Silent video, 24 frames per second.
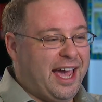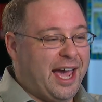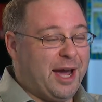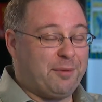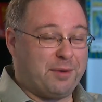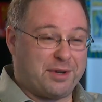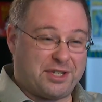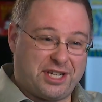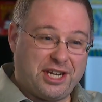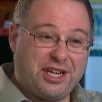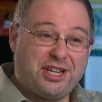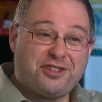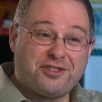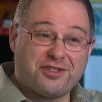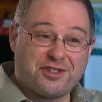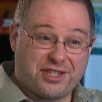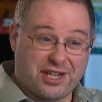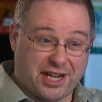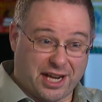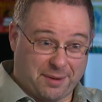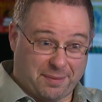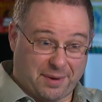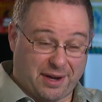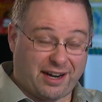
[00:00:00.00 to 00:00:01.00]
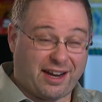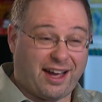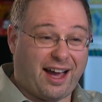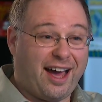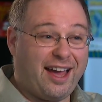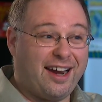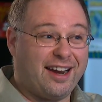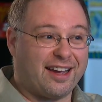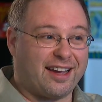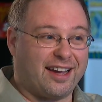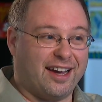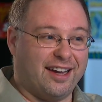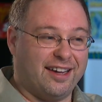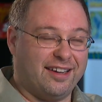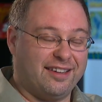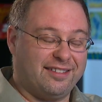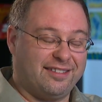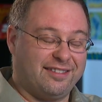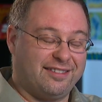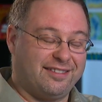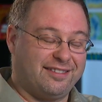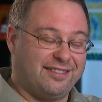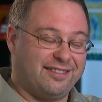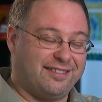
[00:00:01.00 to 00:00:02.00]
And what's interesting about Hanukkah,
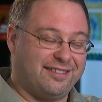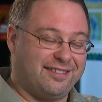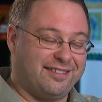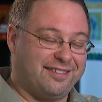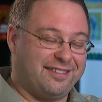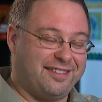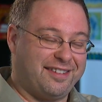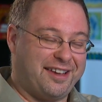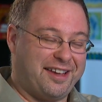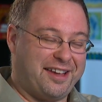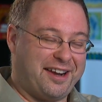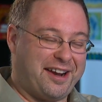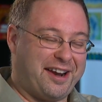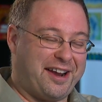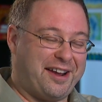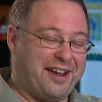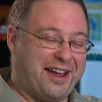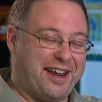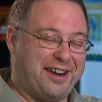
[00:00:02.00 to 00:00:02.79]
uh,